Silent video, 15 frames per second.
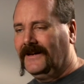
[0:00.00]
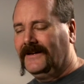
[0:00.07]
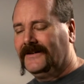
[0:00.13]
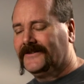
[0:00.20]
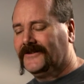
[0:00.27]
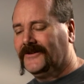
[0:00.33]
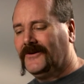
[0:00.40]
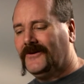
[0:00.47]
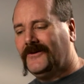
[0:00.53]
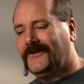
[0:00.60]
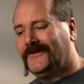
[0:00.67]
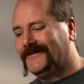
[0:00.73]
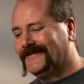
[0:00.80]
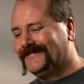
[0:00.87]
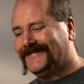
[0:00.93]
So
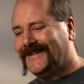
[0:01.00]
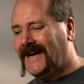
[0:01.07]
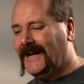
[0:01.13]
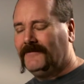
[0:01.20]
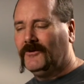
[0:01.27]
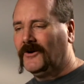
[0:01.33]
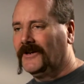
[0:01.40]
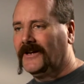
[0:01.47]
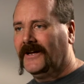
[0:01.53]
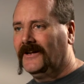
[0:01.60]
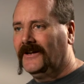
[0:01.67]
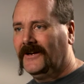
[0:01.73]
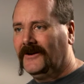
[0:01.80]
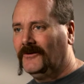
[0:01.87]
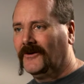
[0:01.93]
that wasn't getting
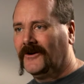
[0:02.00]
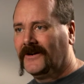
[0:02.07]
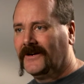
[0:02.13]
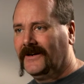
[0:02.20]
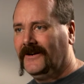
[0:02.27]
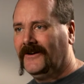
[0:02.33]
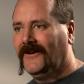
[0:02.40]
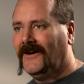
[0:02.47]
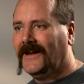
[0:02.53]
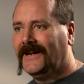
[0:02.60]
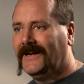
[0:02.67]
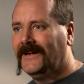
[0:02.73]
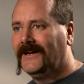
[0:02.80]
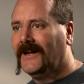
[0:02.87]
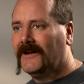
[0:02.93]
anywhere. I
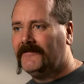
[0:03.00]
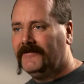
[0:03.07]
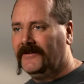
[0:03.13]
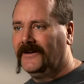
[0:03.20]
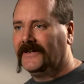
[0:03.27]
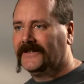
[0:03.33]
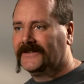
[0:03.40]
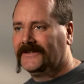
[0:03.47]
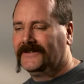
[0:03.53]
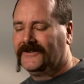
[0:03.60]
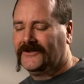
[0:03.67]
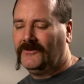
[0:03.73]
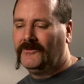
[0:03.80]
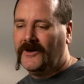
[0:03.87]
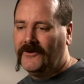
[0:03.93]
needed a fix.
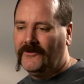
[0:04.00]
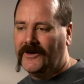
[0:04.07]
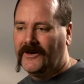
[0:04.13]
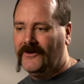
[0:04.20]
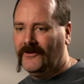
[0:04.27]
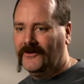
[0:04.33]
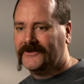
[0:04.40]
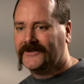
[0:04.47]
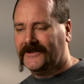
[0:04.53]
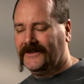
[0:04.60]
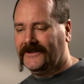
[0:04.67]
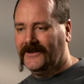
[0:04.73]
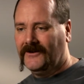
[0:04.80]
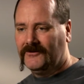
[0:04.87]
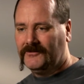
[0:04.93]
So we quit going
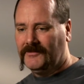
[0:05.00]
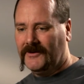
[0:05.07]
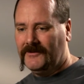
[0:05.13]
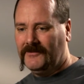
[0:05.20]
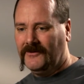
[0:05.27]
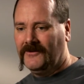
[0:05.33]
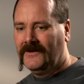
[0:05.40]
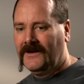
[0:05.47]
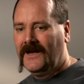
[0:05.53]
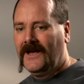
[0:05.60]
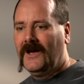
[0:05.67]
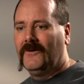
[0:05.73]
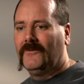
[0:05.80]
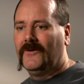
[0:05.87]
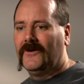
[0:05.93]
seeing those people.
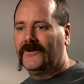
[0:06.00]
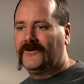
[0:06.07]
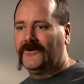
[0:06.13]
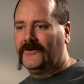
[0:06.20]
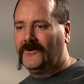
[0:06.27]
Went to